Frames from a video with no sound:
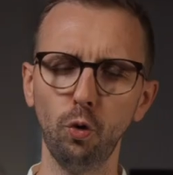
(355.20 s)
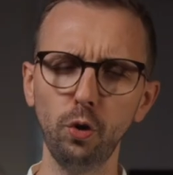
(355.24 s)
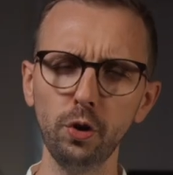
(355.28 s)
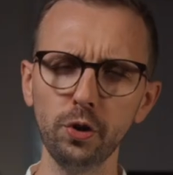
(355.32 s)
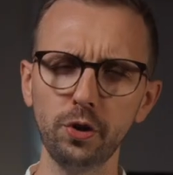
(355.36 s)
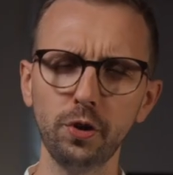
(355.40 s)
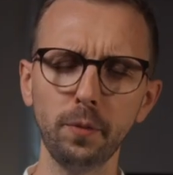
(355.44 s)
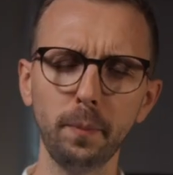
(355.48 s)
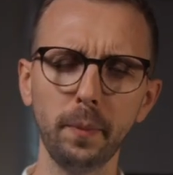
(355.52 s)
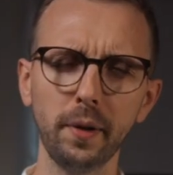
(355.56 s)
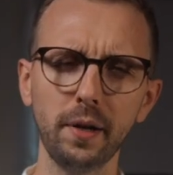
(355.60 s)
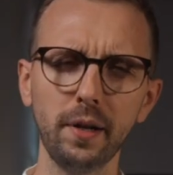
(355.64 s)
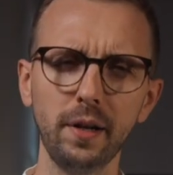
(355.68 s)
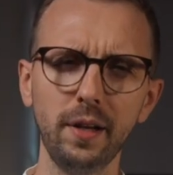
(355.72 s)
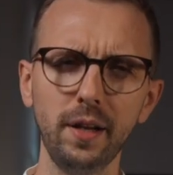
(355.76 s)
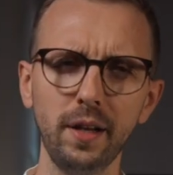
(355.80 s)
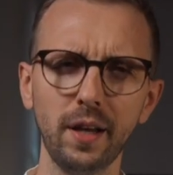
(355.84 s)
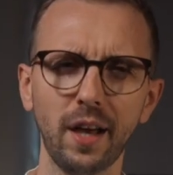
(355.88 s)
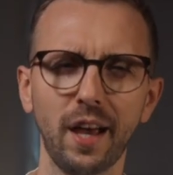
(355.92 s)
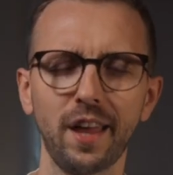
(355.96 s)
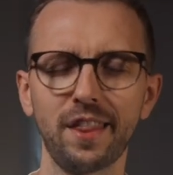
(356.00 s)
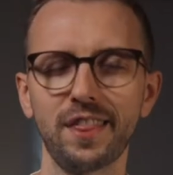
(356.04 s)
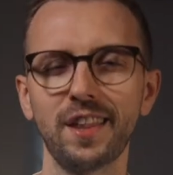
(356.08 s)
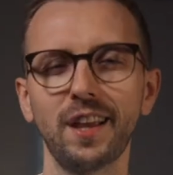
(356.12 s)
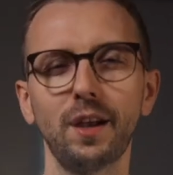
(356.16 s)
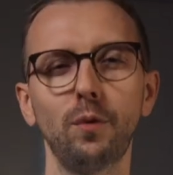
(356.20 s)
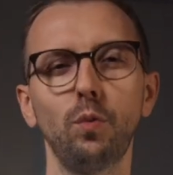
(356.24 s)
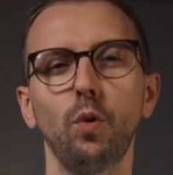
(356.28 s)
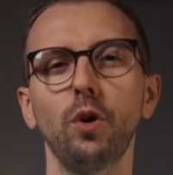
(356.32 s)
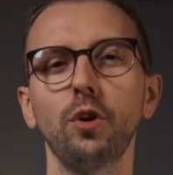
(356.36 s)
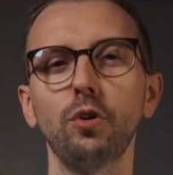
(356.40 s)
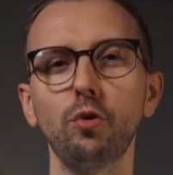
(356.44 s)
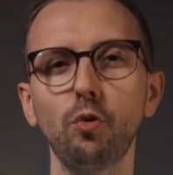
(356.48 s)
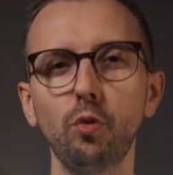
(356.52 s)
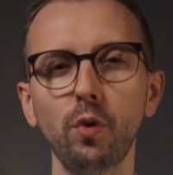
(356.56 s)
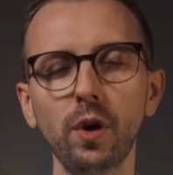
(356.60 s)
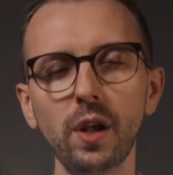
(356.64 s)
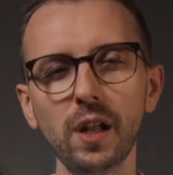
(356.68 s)
did energy sectors
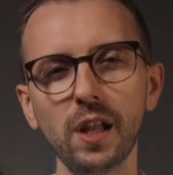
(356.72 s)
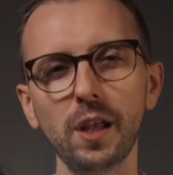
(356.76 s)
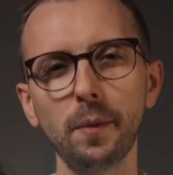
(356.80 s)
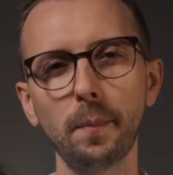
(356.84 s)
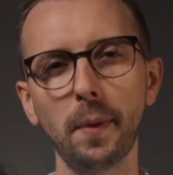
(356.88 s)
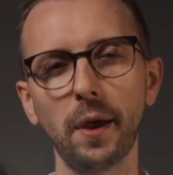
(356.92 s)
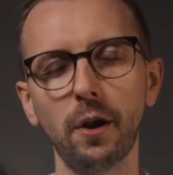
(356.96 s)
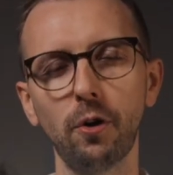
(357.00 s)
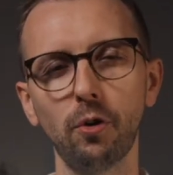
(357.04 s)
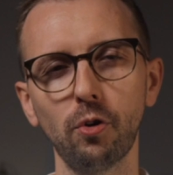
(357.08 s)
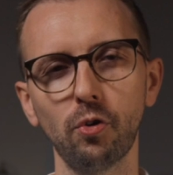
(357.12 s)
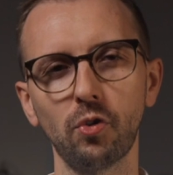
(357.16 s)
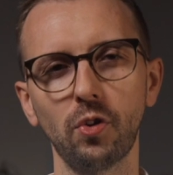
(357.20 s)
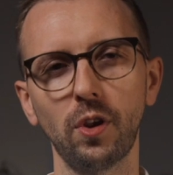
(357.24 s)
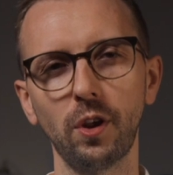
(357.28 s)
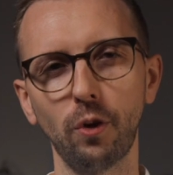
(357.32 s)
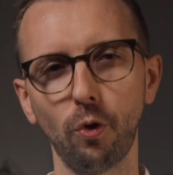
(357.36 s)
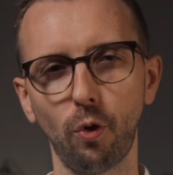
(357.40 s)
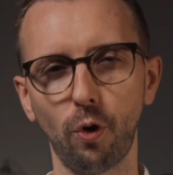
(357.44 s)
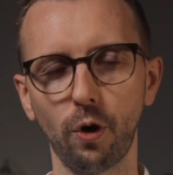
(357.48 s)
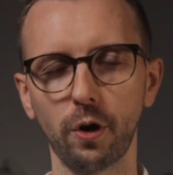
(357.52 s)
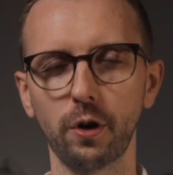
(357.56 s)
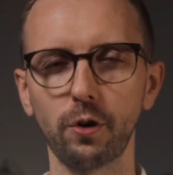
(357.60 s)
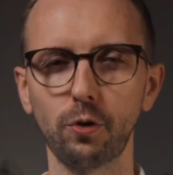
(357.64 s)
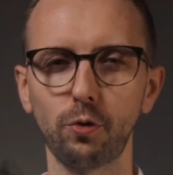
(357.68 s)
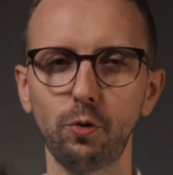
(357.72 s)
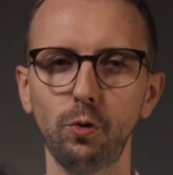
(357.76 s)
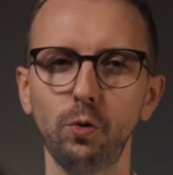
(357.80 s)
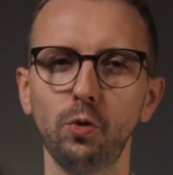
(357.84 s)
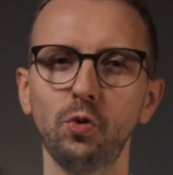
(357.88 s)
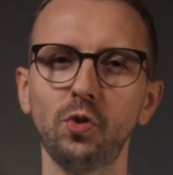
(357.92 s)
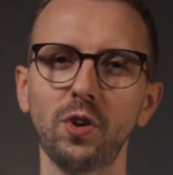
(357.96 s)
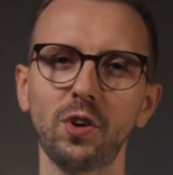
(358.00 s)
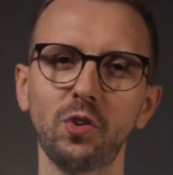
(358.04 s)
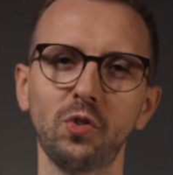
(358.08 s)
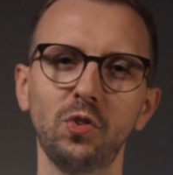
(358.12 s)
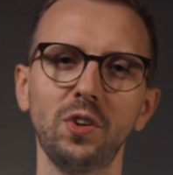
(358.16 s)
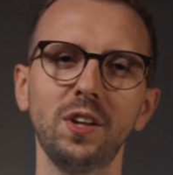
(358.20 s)
perform over the last few
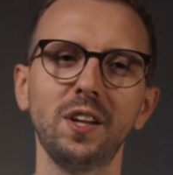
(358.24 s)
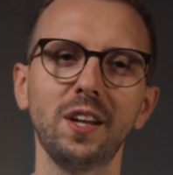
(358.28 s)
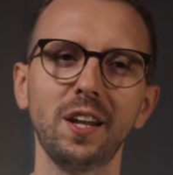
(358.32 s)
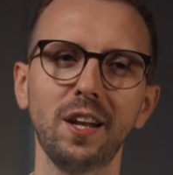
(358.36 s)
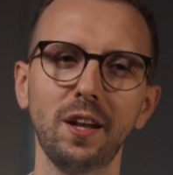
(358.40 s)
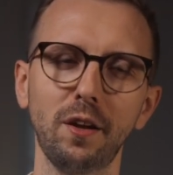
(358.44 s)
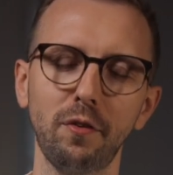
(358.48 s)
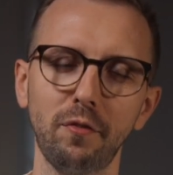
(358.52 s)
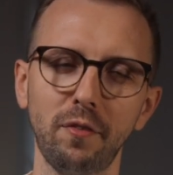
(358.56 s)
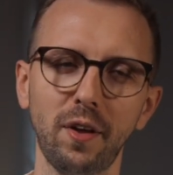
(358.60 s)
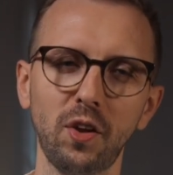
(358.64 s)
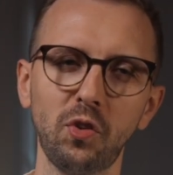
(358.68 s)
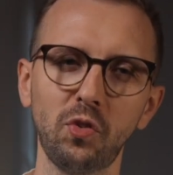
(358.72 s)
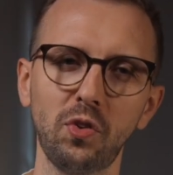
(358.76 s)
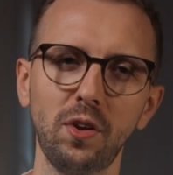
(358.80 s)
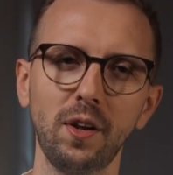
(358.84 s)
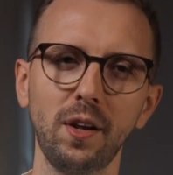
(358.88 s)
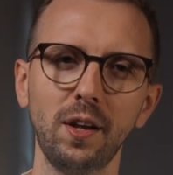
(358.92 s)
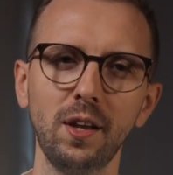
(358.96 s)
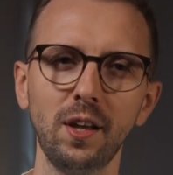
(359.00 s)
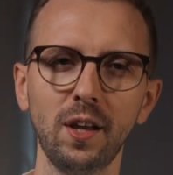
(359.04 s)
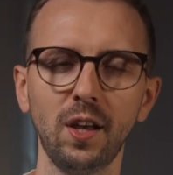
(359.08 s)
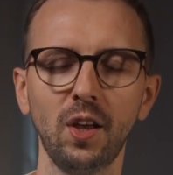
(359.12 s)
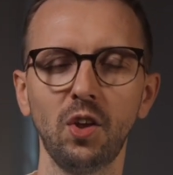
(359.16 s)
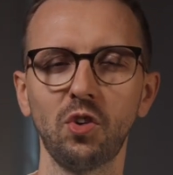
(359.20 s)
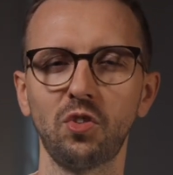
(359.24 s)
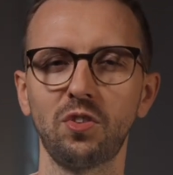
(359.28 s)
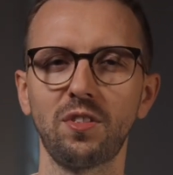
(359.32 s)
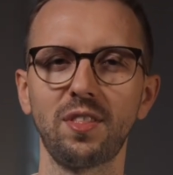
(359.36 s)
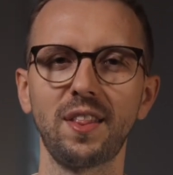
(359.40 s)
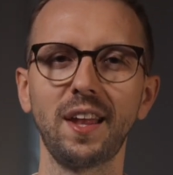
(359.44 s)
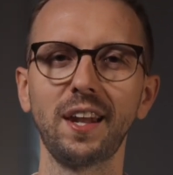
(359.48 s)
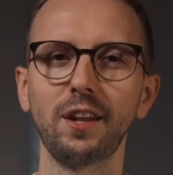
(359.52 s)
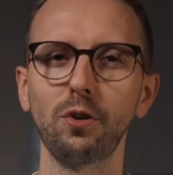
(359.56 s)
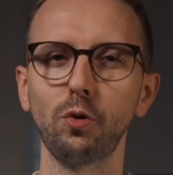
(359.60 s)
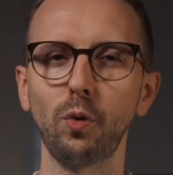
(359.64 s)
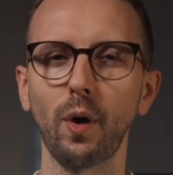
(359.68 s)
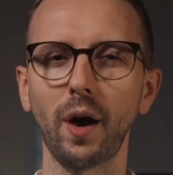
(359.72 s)
months? How did other asset
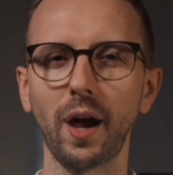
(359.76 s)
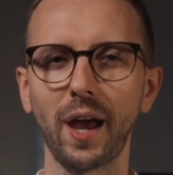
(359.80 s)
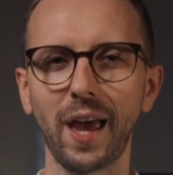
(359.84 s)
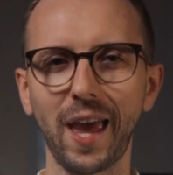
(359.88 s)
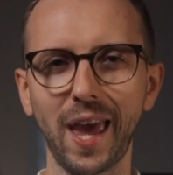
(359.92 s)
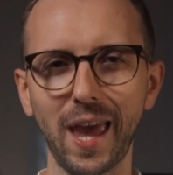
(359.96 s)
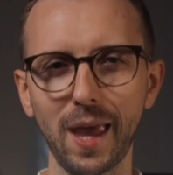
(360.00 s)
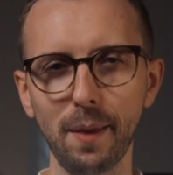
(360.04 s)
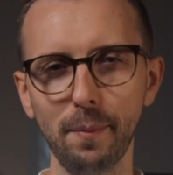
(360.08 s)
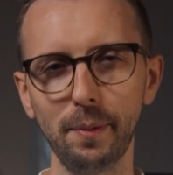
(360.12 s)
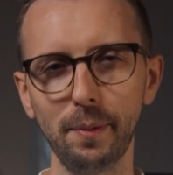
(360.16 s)
classes like